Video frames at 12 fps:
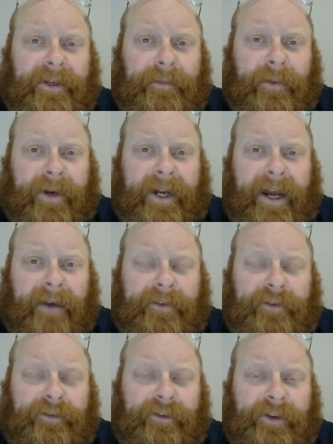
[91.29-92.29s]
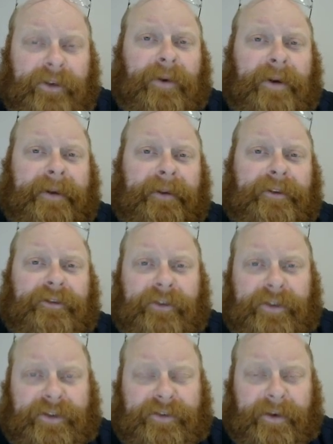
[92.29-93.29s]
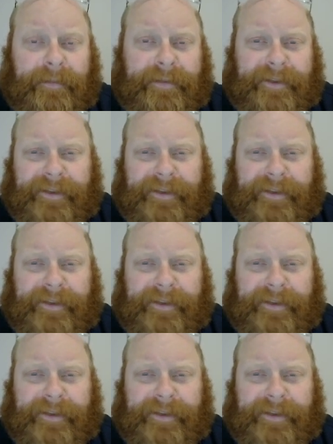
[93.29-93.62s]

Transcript: you want to you want to be able to show the strips,